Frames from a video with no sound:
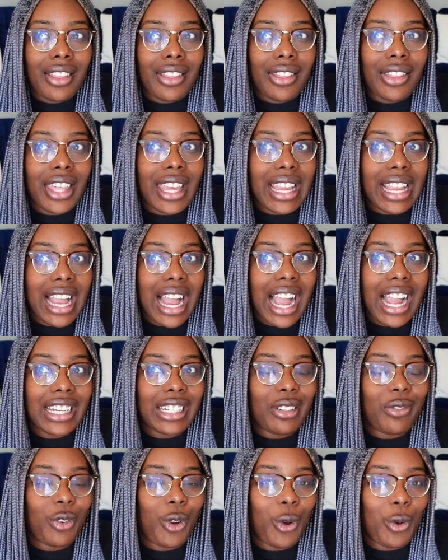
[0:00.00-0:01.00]
they
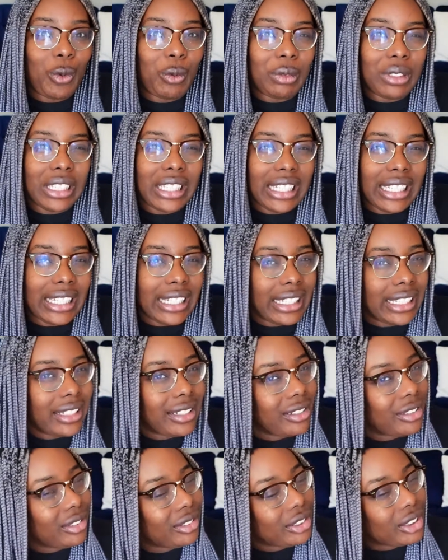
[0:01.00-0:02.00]
kind of only
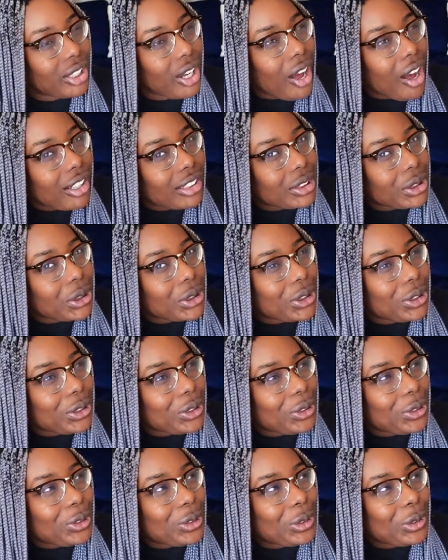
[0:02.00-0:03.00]
talk to
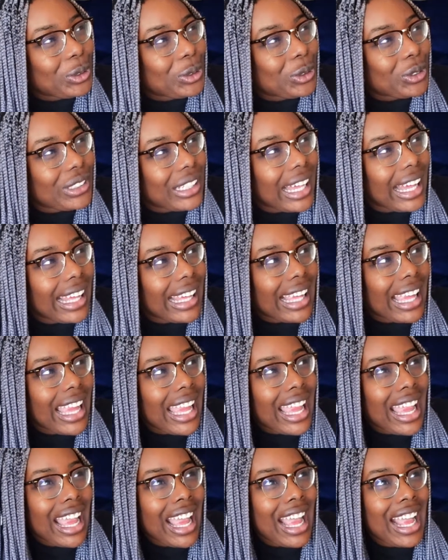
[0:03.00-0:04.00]
you, like,
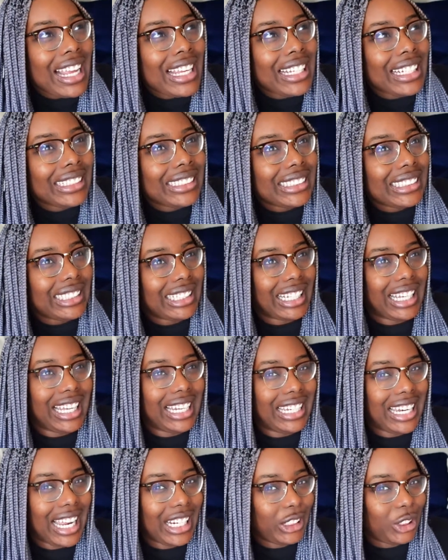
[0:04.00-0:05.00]
to
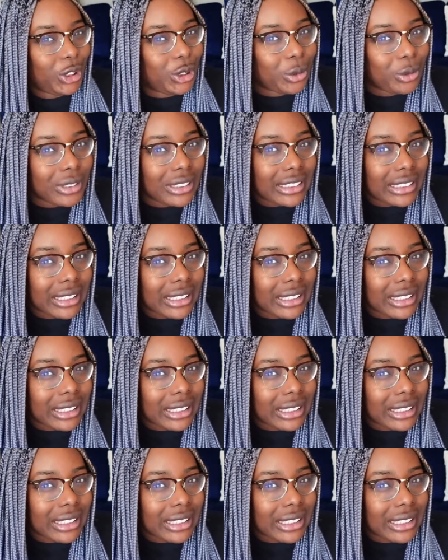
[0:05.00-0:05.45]
connect you with